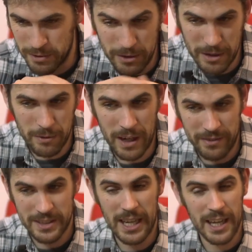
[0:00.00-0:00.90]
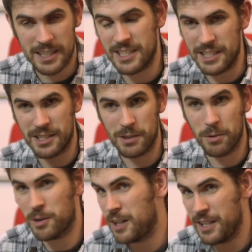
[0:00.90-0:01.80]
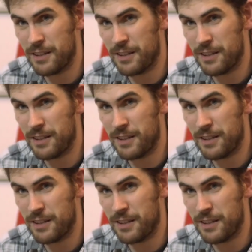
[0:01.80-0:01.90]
you don't have to actually store any